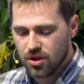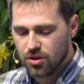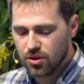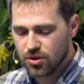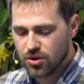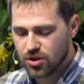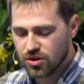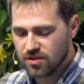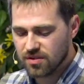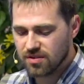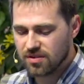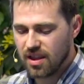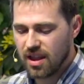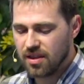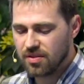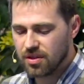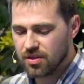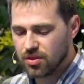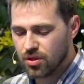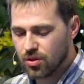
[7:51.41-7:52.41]
you should
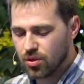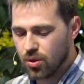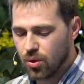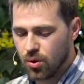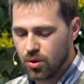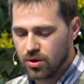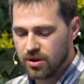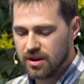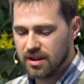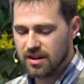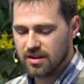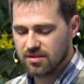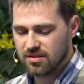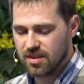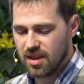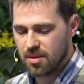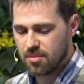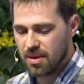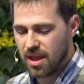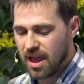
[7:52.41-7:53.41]
say that the Lord
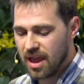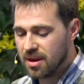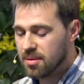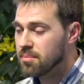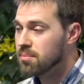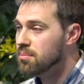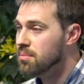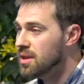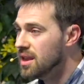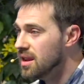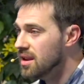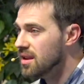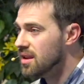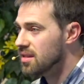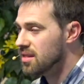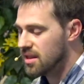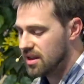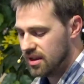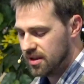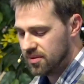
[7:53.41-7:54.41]
needs them, and
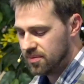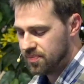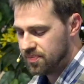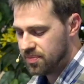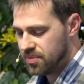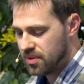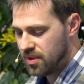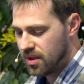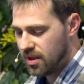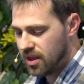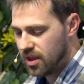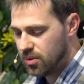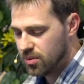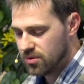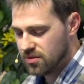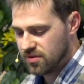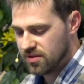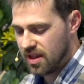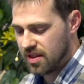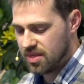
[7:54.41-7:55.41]
immediately he
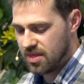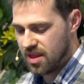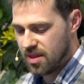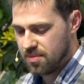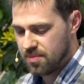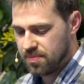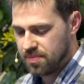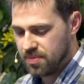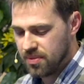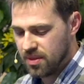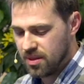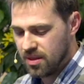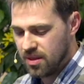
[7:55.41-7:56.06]
will send them.